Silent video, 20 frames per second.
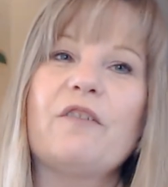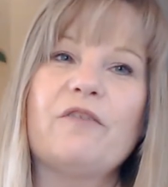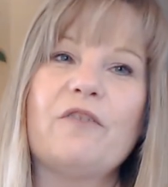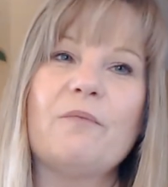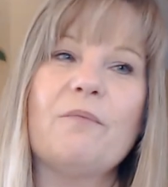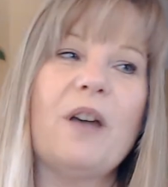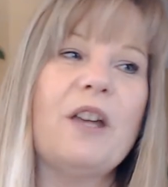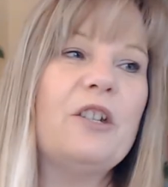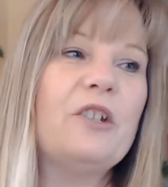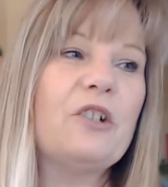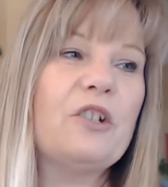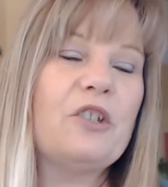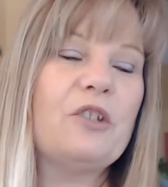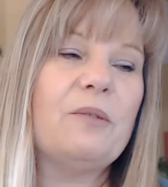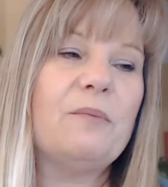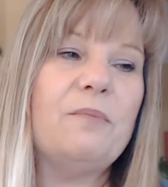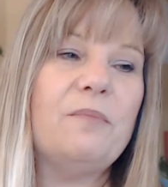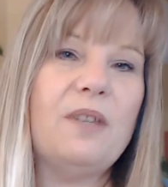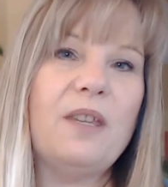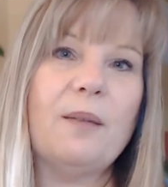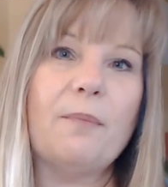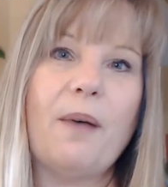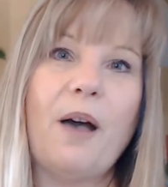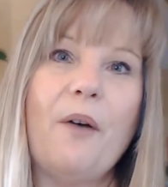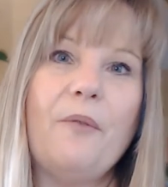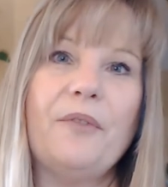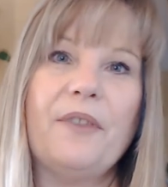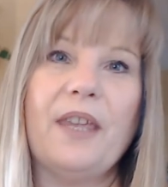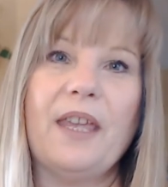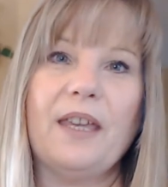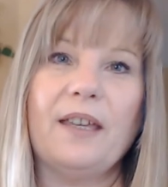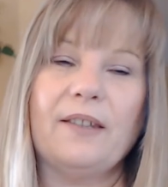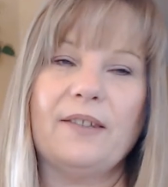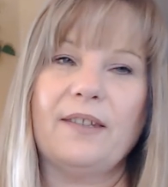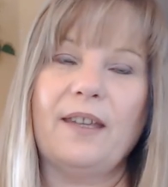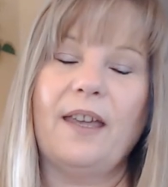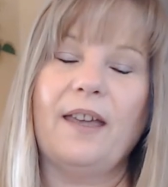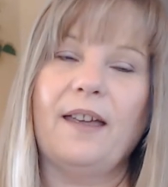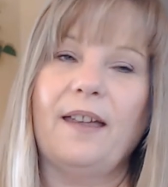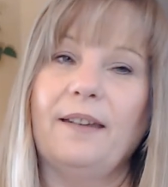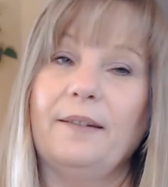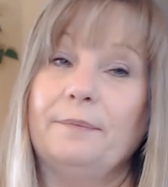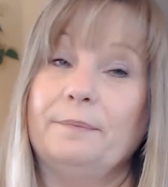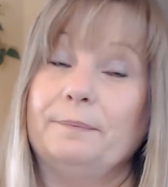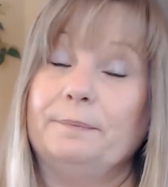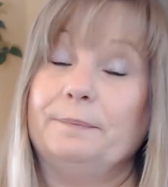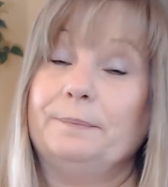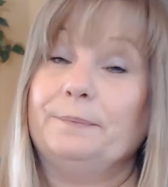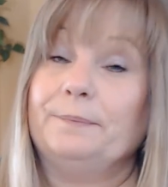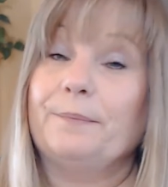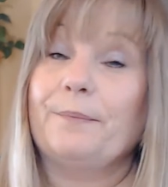reminder to me about things, and